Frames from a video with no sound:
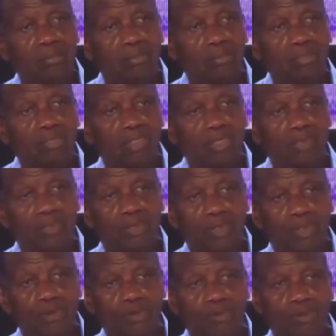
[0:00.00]
If you
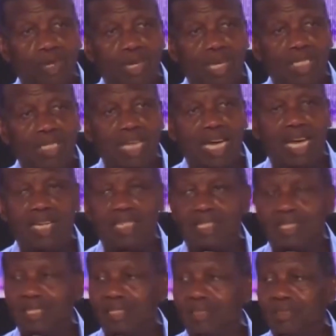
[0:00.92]
don't pay tithe,
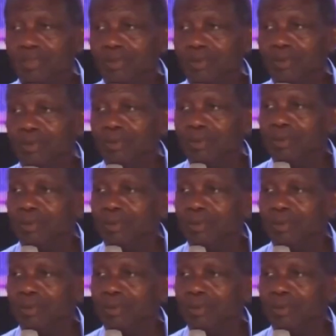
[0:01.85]
you,